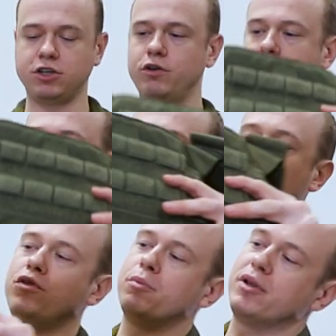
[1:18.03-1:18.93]
So if you
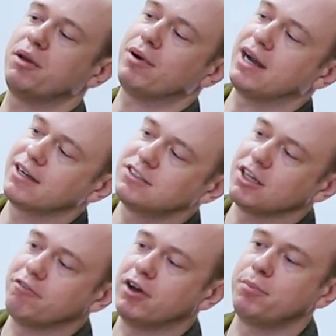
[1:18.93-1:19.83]
hold the plate pocket
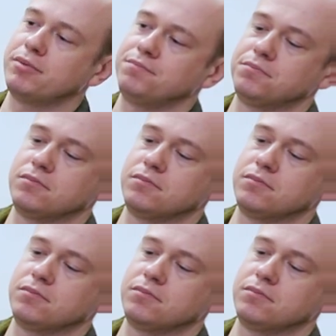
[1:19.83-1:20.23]
itself up